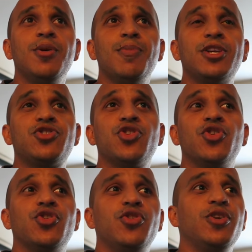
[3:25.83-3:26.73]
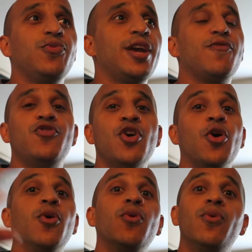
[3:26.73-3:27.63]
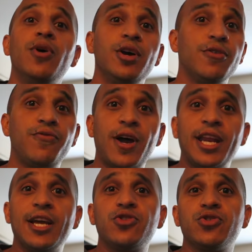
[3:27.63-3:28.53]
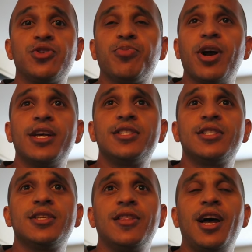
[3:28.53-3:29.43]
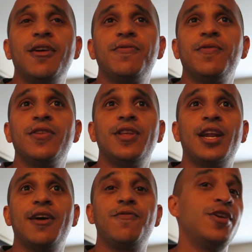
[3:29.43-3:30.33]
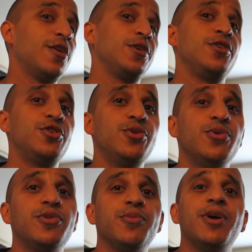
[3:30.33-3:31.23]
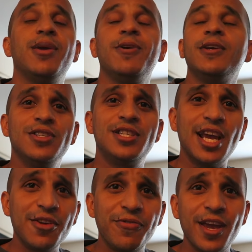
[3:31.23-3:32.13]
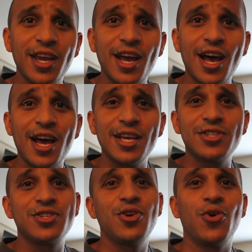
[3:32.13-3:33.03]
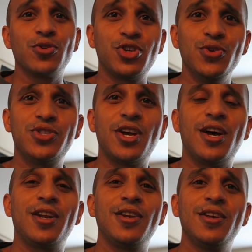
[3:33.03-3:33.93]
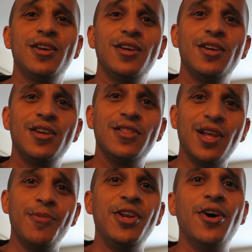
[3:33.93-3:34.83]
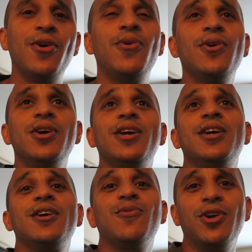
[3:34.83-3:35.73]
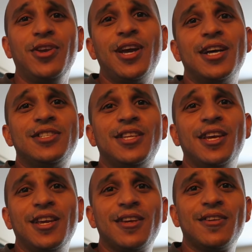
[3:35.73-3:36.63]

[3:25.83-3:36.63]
make sure that we have no financial surprises in life that have nothing to do with the baby. Santa Fe guys or Tucson? Let me know what you guys think.